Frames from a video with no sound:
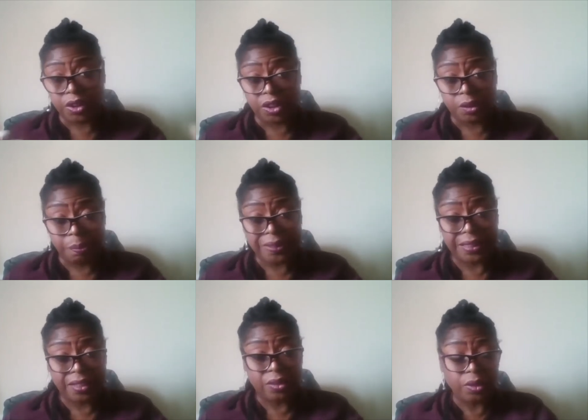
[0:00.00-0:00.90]
to do business,
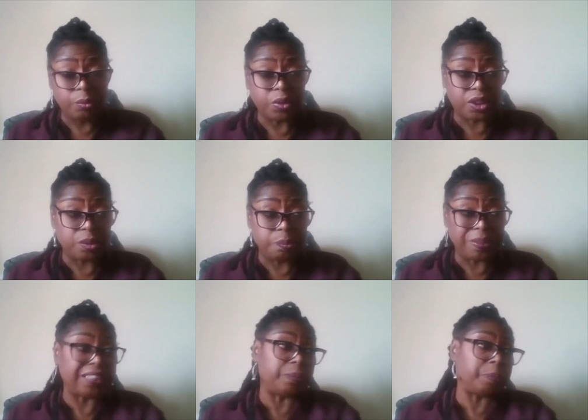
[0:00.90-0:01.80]
who want to do
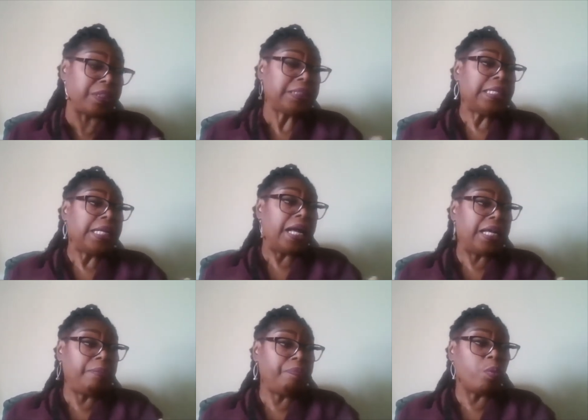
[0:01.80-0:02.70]
business, but
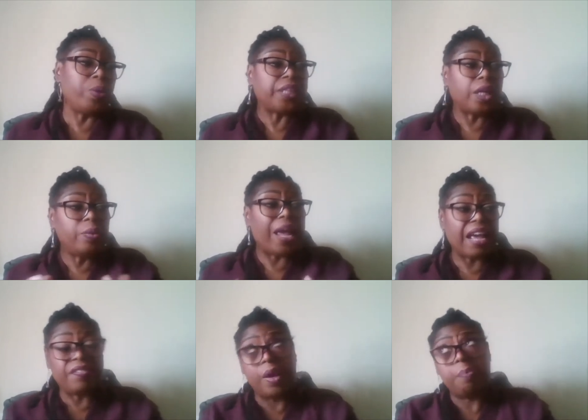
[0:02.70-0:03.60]
um, we don't have
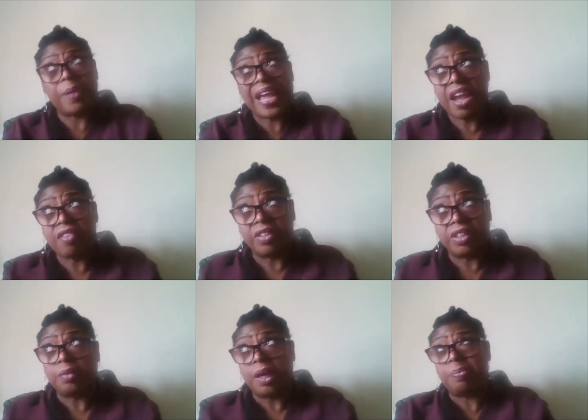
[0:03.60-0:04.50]
a parent
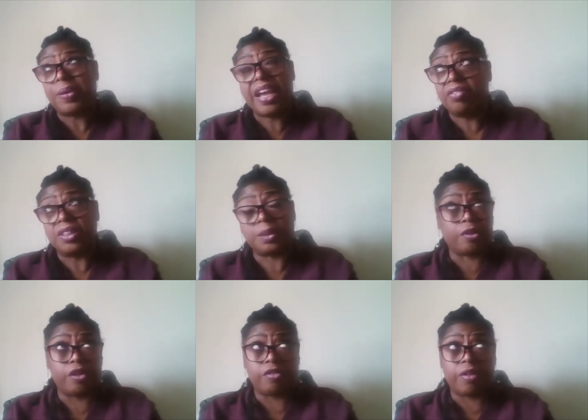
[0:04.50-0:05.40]
a parents
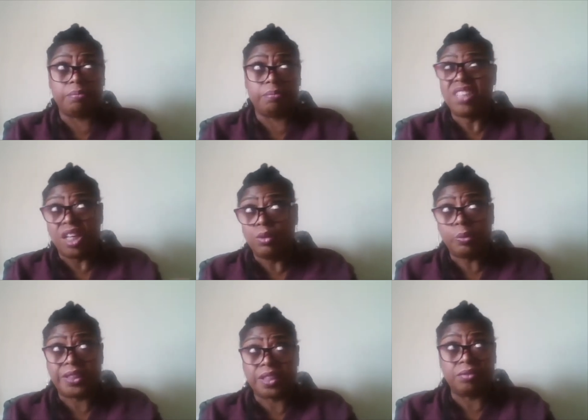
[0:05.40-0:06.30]
program. No,
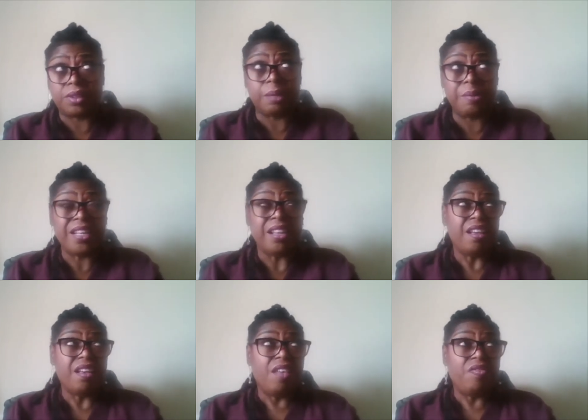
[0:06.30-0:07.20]
we don't. I mean,
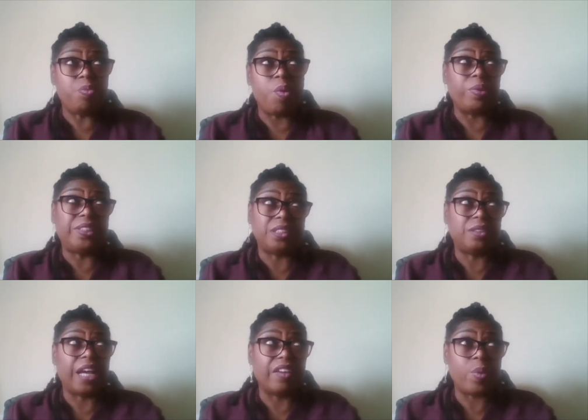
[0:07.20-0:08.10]
what we do
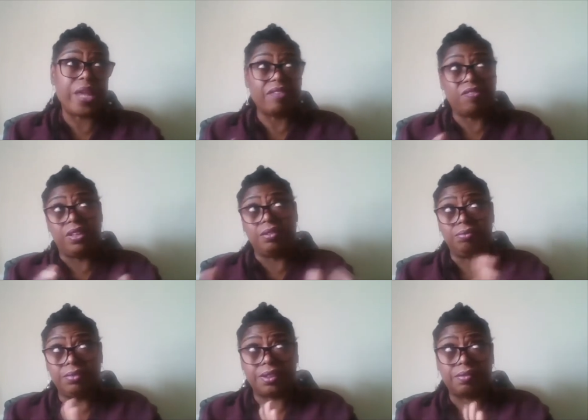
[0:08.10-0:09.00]
have, we have
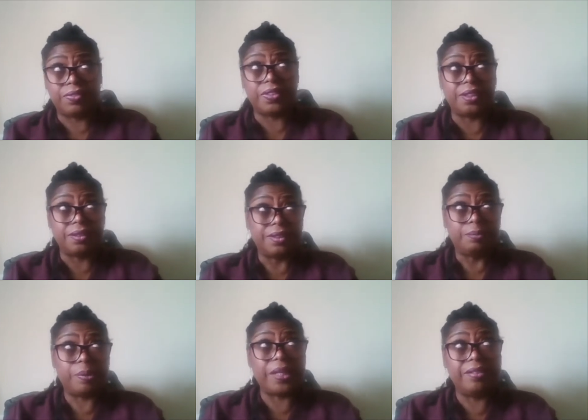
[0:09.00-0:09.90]
loans for
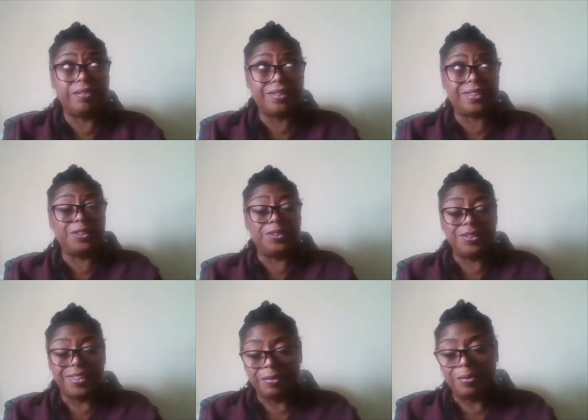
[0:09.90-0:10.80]
parents who
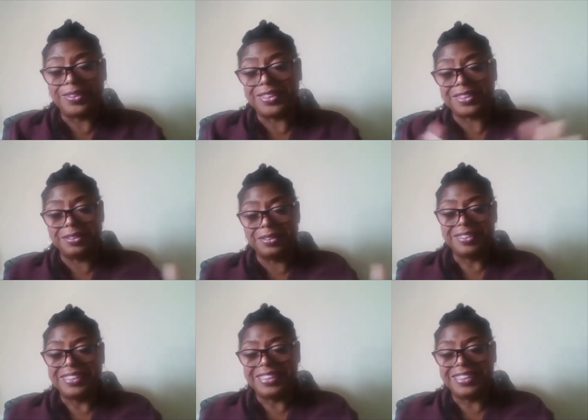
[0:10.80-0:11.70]
want to
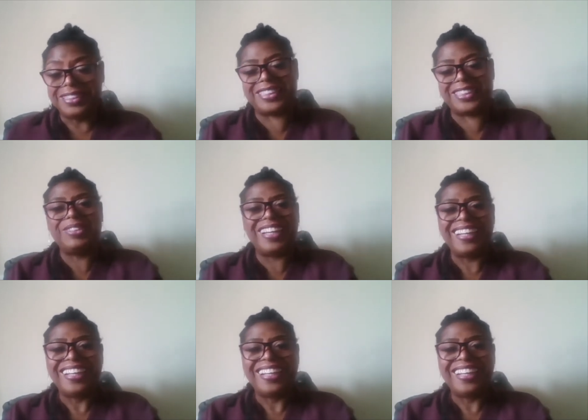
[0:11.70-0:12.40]
need to uh,